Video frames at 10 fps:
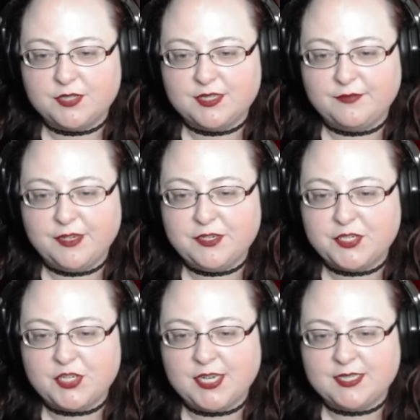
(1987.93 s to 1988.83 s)
severe
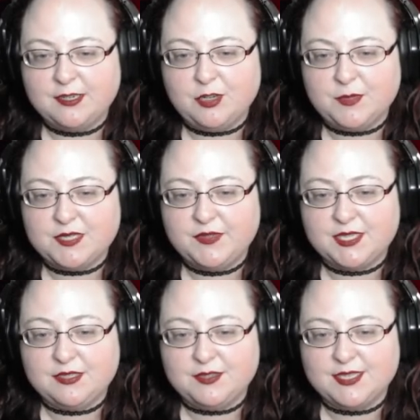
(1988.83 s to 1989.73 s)
distress and an almost
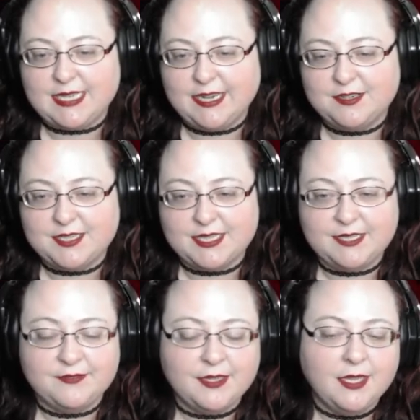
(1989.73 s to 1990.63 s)
physical desire to leave.